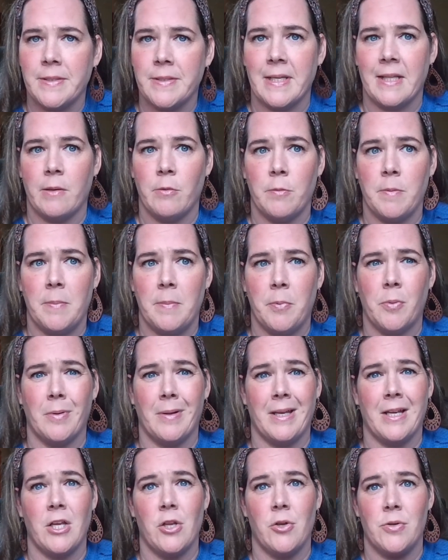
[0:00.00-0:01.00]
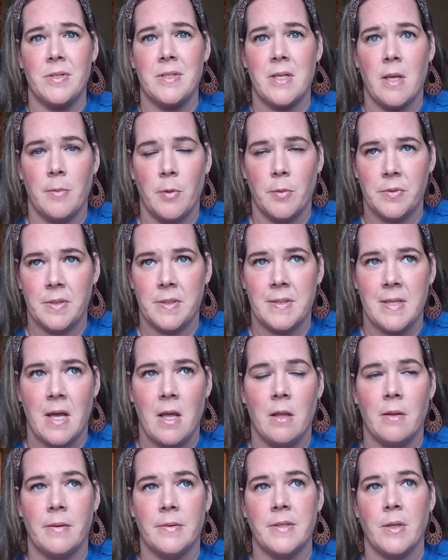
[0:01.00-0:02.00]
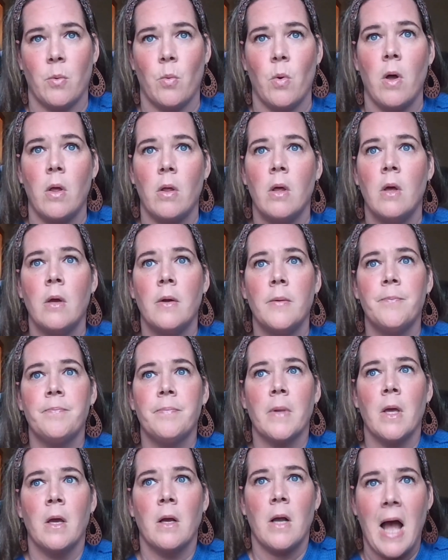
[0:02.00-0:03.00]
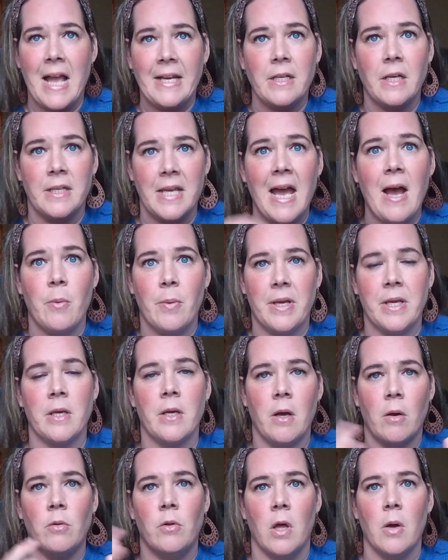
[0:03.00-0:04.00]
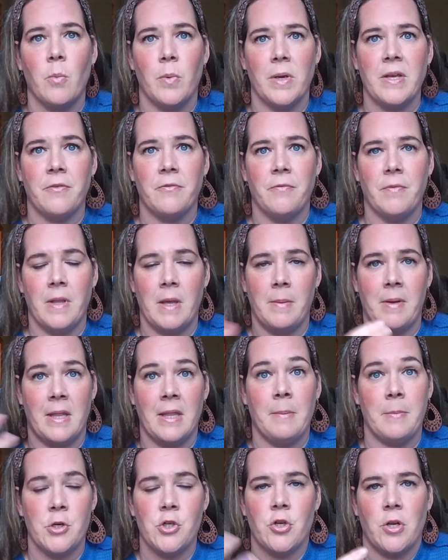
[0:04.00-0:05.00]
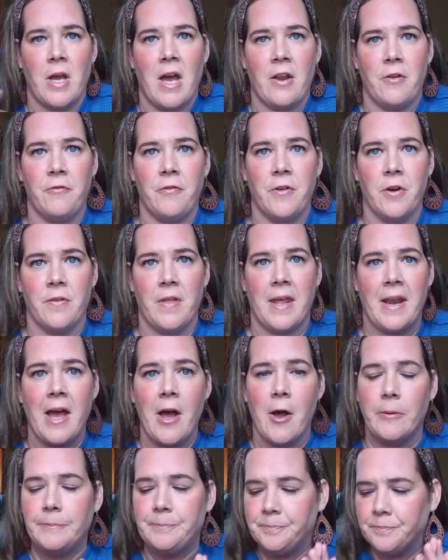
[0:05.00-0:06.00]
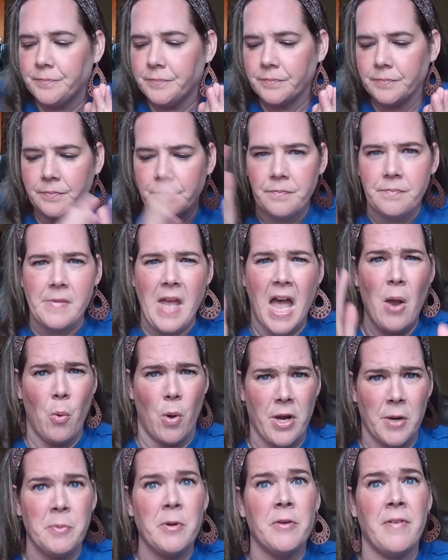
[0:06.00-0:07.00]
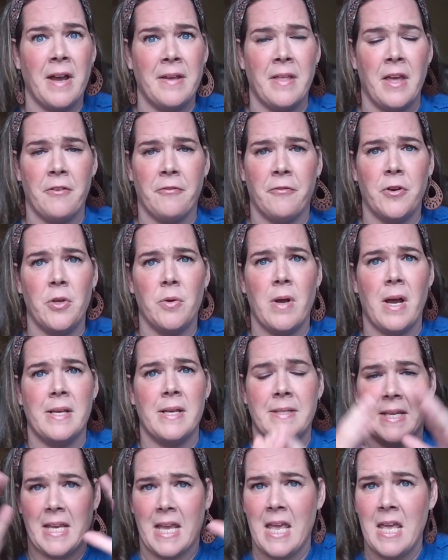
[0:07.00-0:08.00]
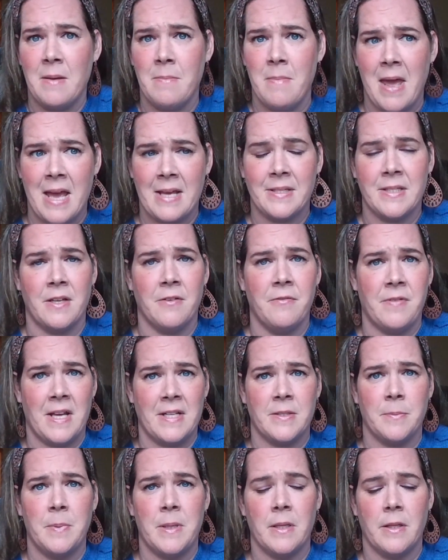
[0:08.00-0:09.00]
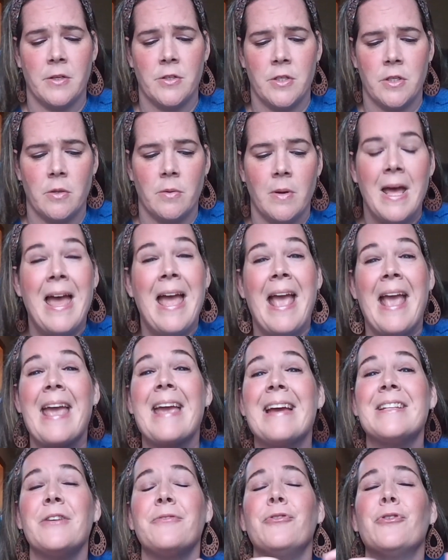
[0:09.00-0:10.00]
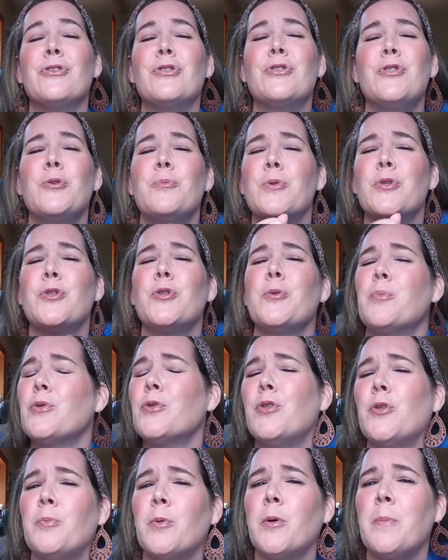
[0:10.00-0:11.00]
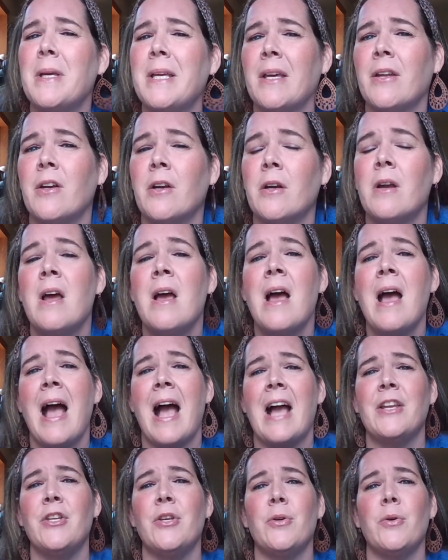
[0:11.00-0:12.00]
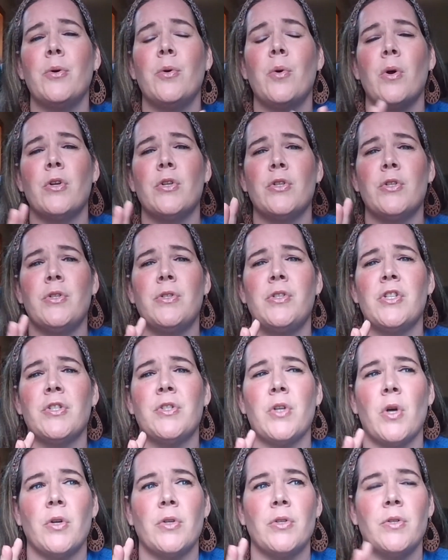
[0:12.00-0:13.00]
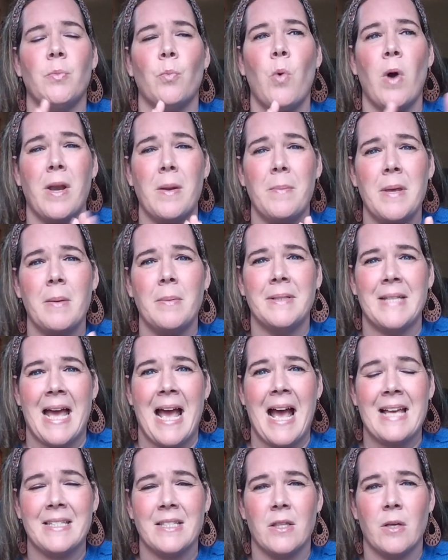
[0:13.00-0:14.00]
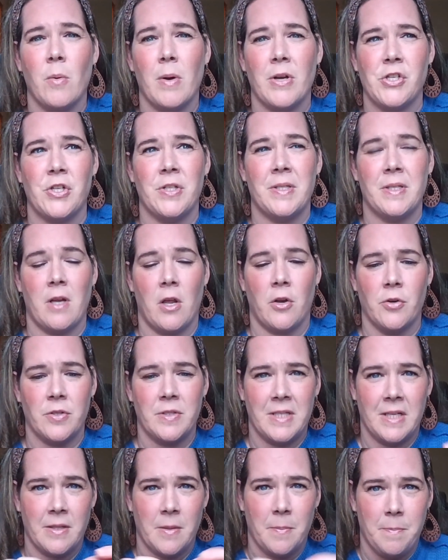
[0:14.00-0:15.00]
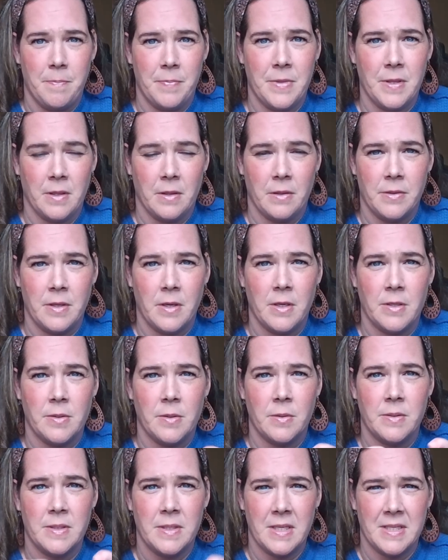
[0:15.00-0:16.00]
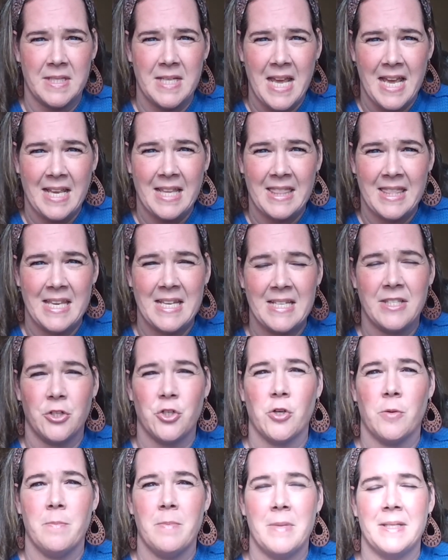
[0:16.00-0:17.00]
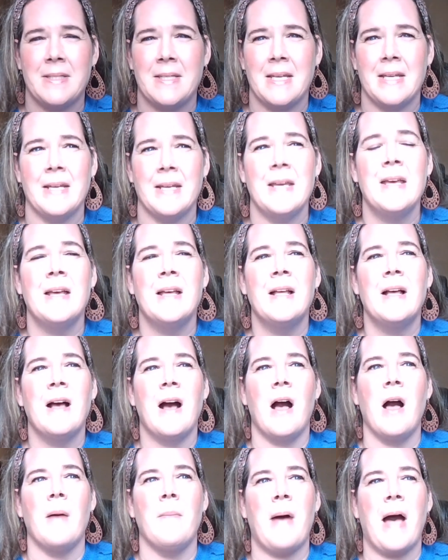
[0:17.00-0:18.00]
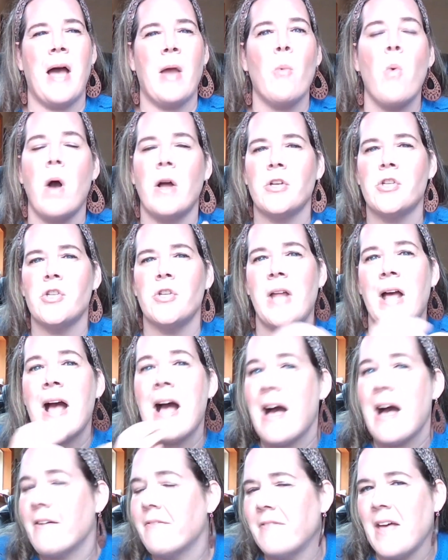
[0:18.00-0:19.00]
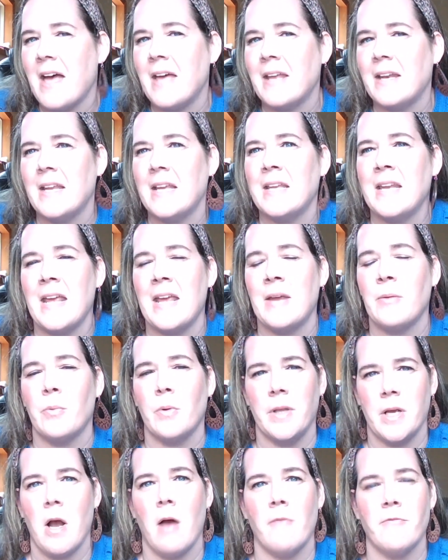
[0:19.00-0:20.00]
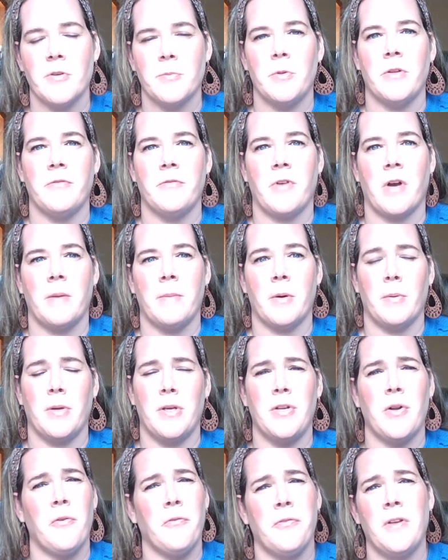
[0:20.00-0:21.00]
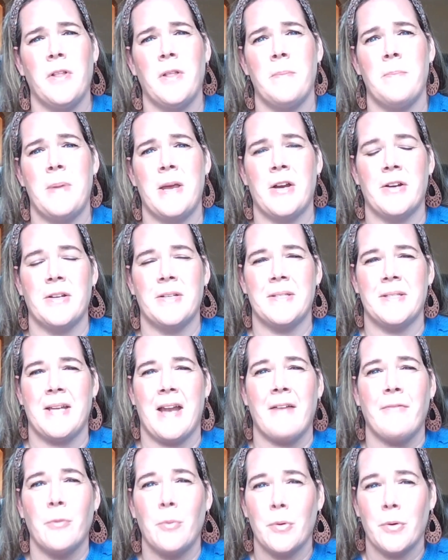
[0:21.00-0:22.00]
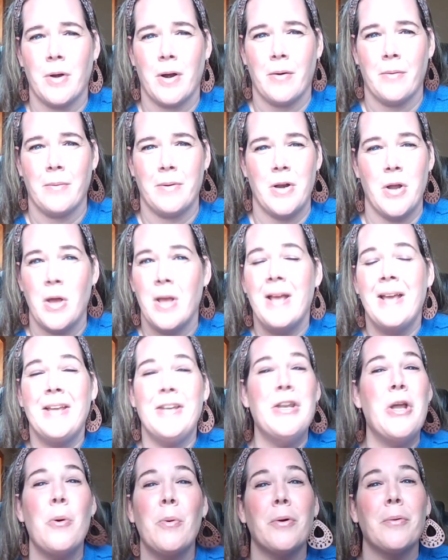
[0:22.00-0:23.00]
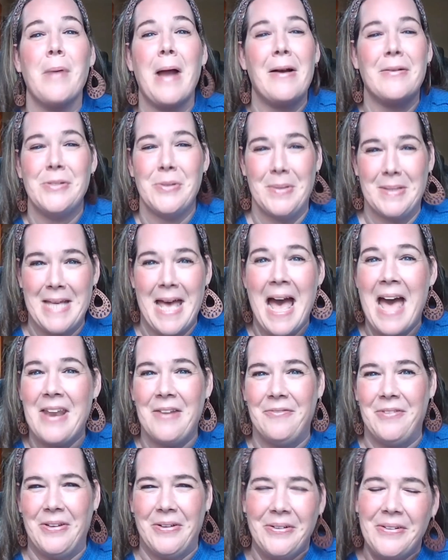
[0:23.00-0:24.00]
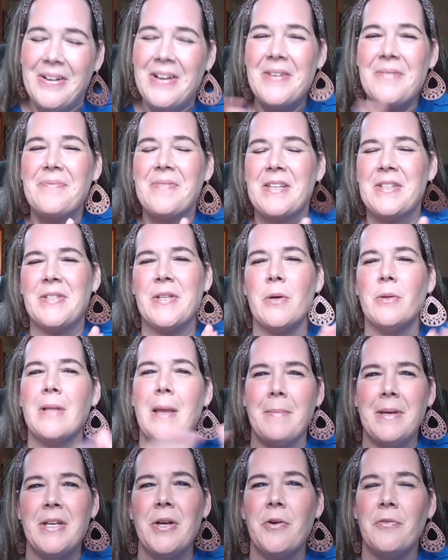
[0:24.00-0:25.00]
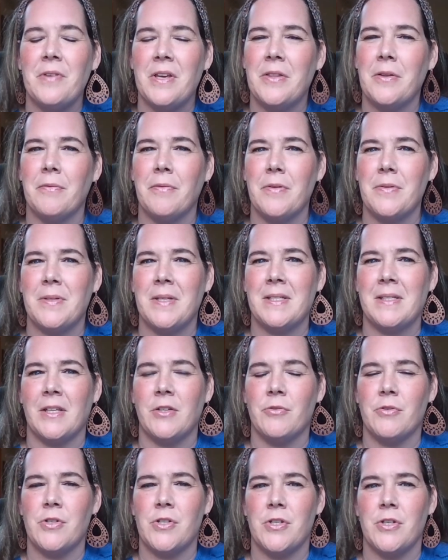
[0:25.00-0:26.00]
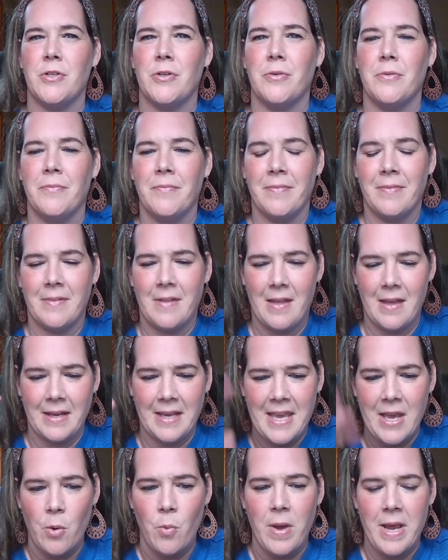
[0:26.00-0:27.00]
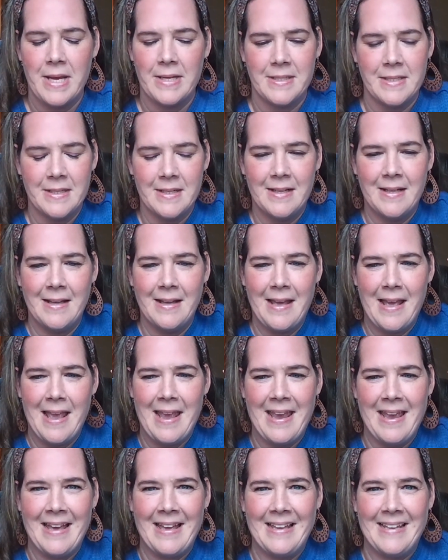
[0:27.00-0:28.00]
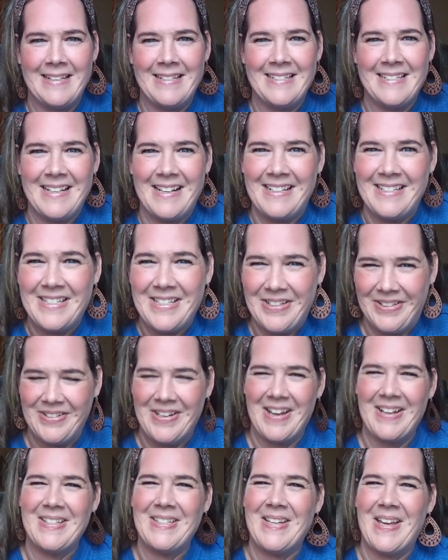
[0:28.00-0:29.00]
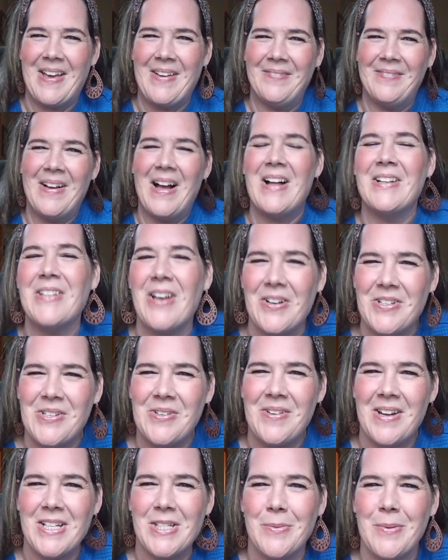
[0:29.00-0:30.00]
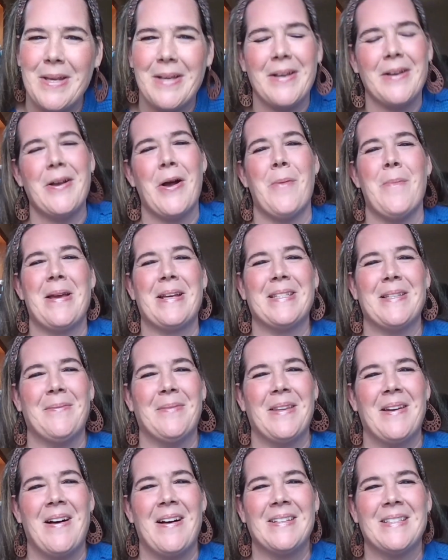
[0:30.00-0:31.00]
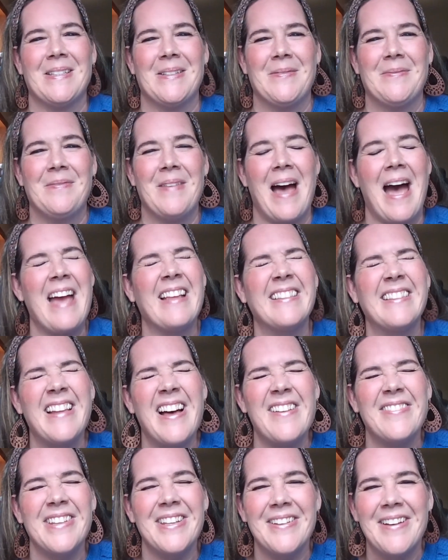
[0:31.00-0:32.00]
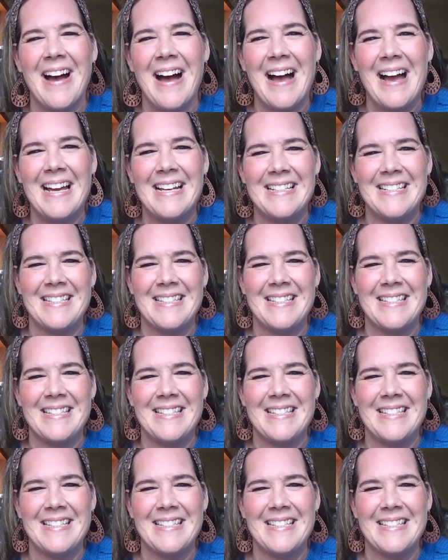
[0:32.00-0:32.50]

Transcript: with people who are like, can you just tell me what to sell? And I was like, well, kind of, yeah, we can go look, let me show you how to figure that out. I want to provide that for you guys en masse if that's appealing to you. And if you're a super, super, super beginner and you just want to be able to ask the questions and understand the tech things that you're missing. I want you to have that in a really comfortable environment where you don't feel embarrassed and everyone or no one around you is ahead of you. So let me know if either of those things interest you. Can't wait. And until next time, I'll talk to you next week. Go make something awesome. I love you guys. Take